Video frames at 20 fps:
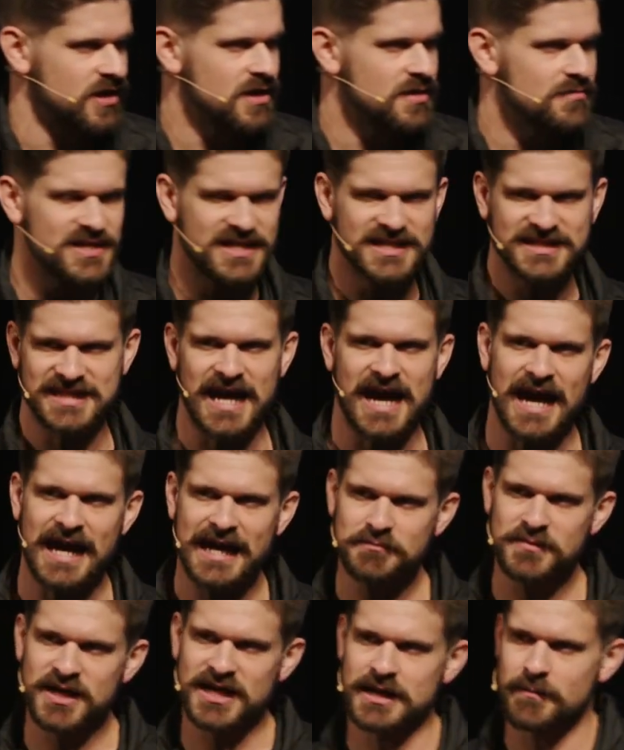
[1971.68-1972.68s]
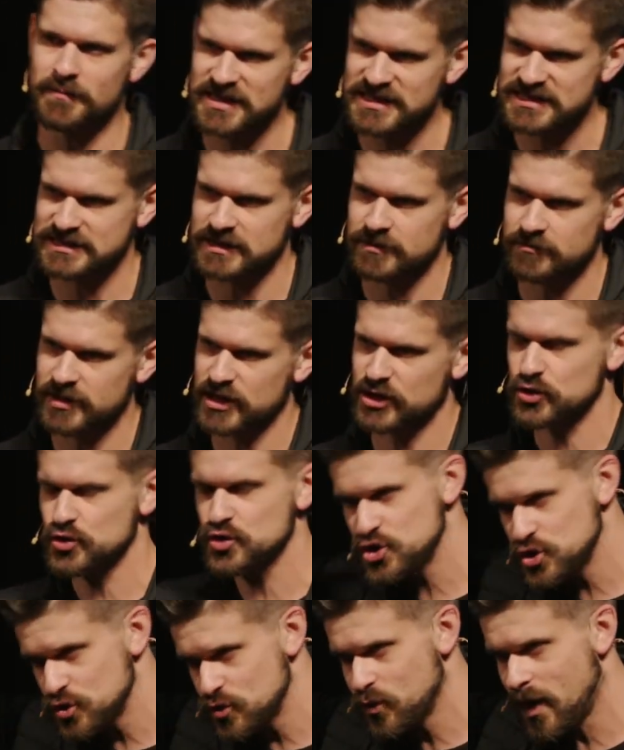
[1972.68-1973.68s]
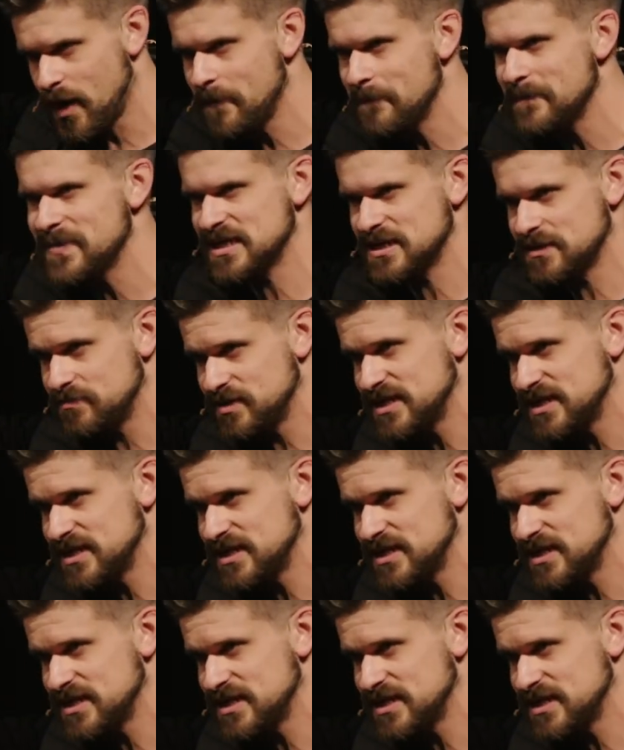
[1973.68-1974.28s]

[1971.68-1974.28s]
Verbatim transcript: because I'm going to be somebody who you want me to be